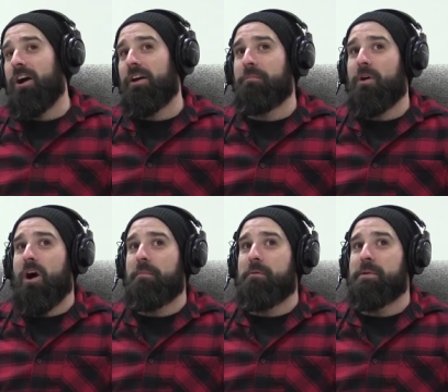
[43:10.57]

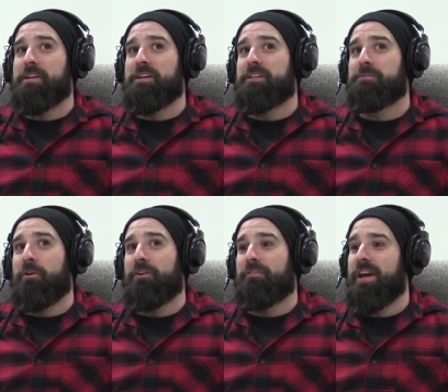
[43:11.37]
I'm a big exponent
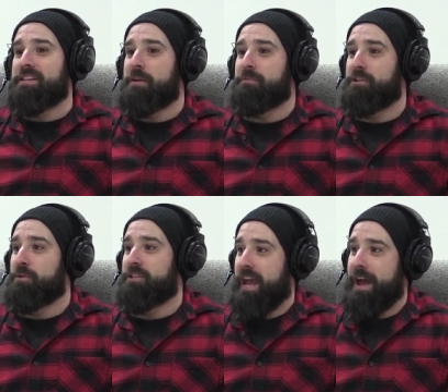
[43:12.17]
of that's up to you on
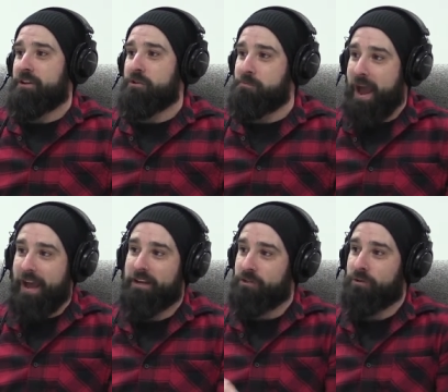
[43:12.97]
to how you
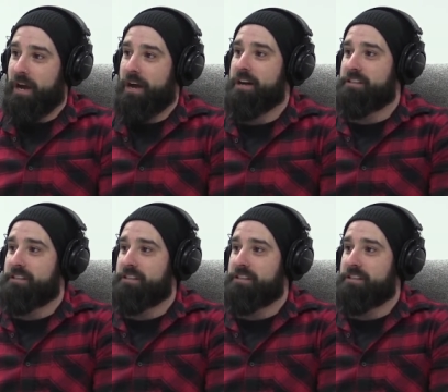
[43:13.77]
package your cards.